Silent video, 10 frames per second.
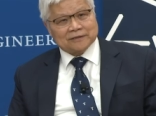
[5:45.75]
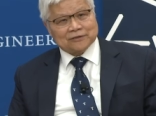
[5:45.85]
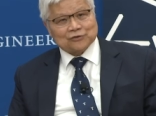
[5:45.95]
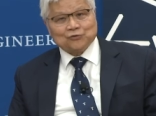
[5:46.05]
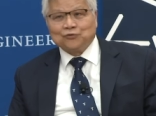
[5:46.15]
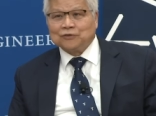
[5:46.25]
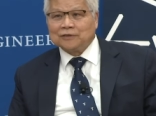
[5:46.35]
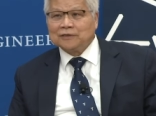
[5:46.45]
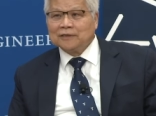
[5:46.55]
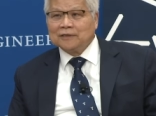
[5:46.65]
school
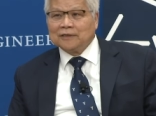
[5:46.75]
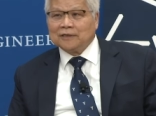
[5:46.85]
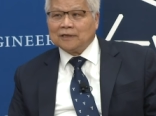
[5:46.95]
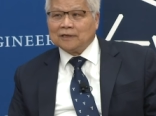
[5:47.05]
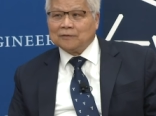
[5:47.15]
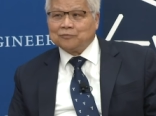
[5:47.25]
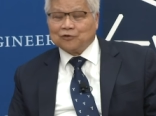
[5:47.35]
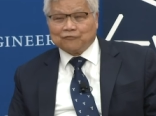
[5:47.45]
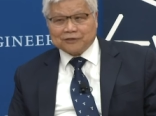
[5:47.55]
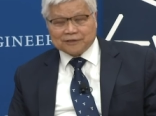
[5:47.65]
uh,
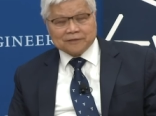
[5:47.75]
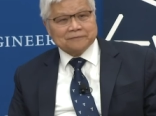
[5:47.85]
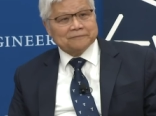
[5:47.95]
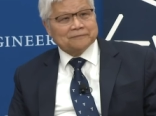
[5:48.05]
professor,